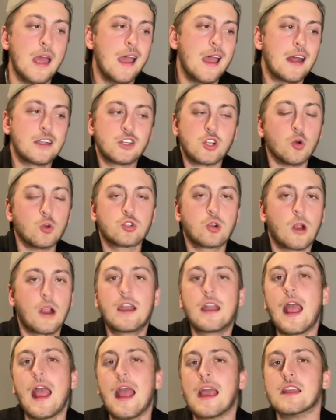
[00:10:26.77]
Don't
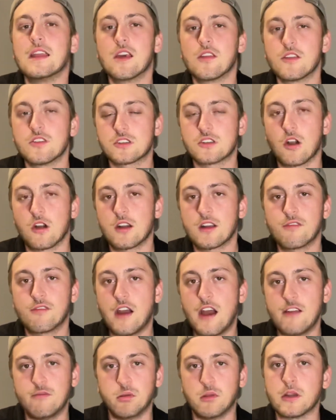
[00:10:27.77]
trade any of the starting
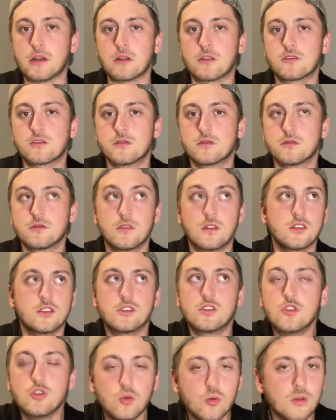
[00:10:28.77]
five players.
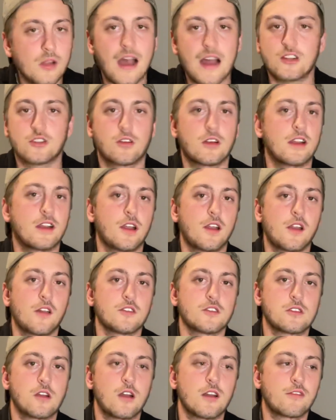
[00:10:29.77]
Do not trade any of the
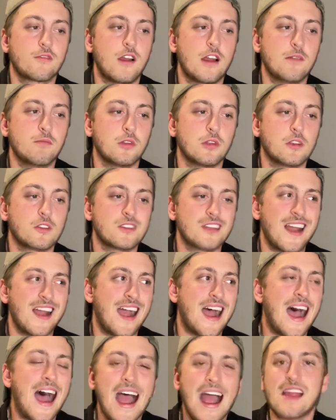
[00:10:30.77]
starting five players, and I
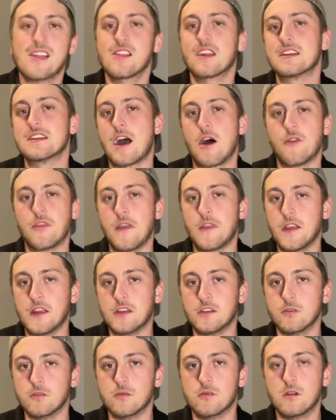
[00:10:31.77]
highly doubt that they
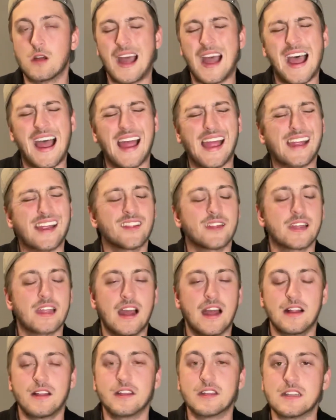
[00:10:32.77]
do highly,
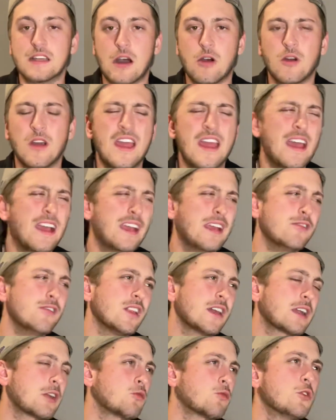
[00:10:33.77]
highly doubt. Even
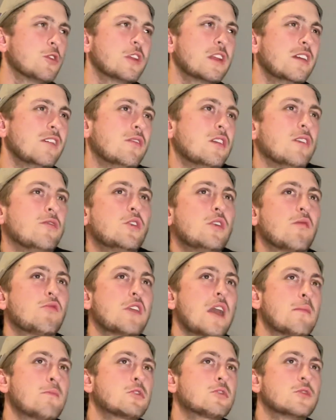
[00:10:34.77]
like a Rudy, even if you have the
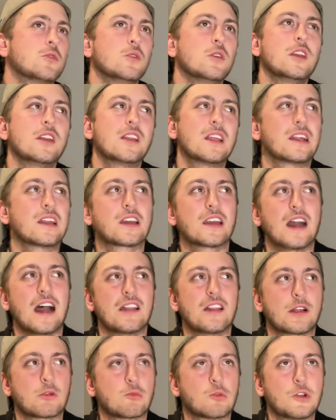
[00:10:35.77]
opportunity to get a guy
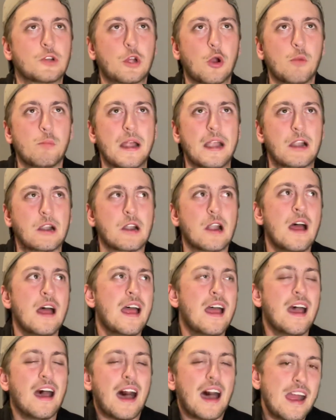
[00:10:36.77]
like Rudy Gobert,
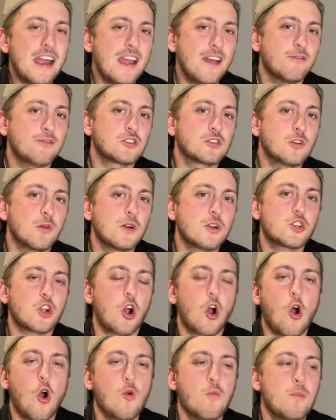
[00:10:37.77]
I have so much
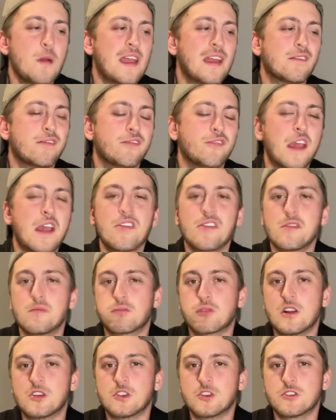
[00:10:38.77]
hope and faith in
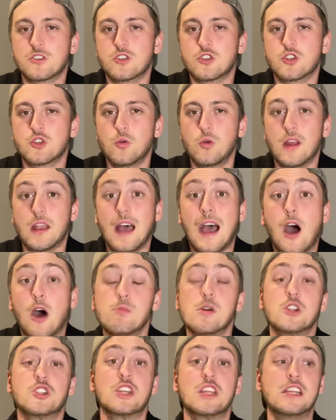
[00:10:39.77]
Precious Achiuwa and how
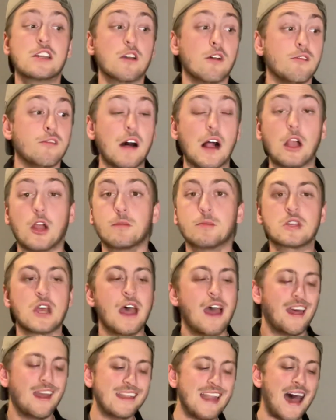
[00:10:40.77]
much he developed,
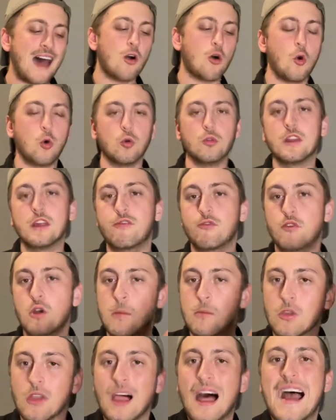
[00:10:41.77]
not only
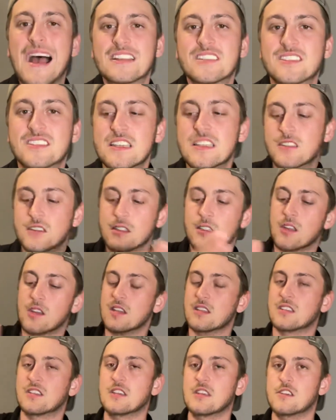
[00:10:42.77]
from last season to
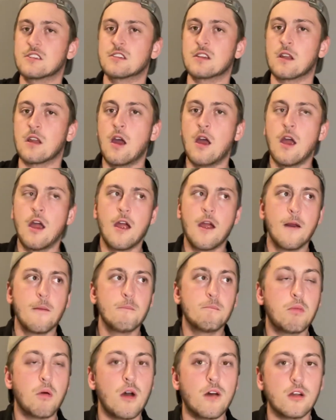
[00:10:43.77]
this season,
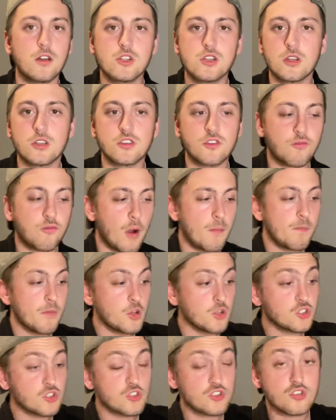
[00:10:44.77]
but just from the
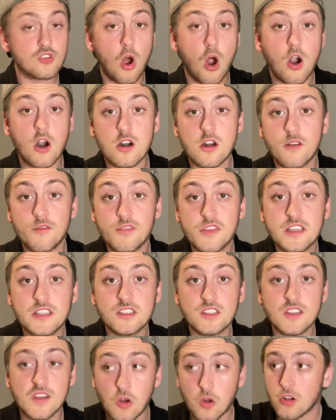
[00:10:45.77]
start of this
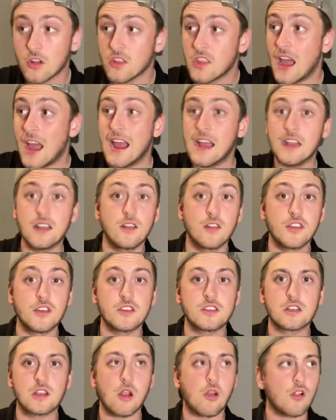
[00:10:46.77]
year to the end of
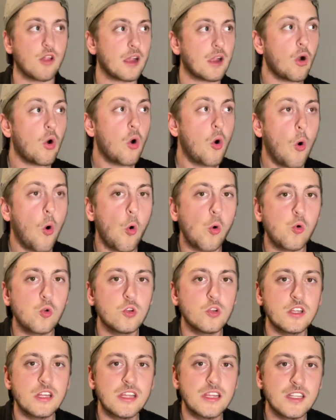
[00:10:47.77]
this year, like,
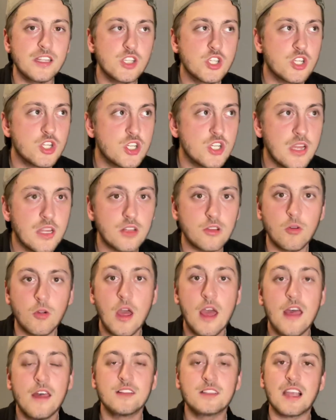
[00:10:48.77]
holy shit, dude.
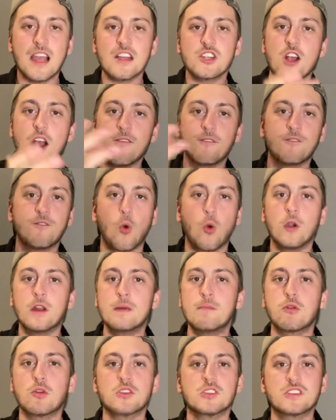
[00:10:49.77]
This guy shot
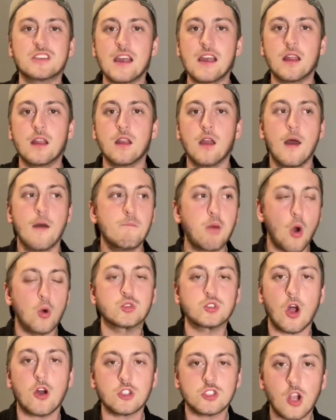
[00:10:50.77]
40% post
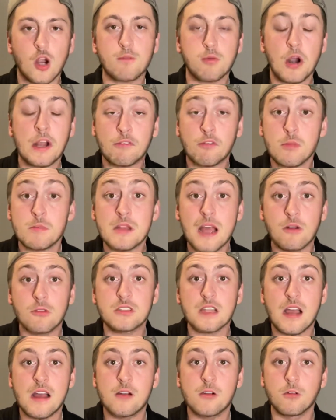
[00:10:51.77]
All Star break from
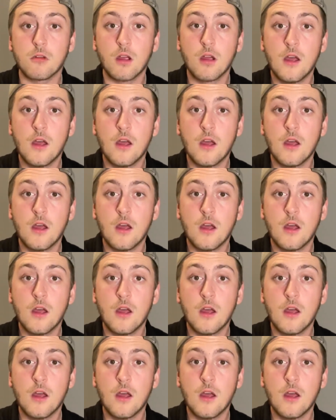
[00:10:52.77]
downtown.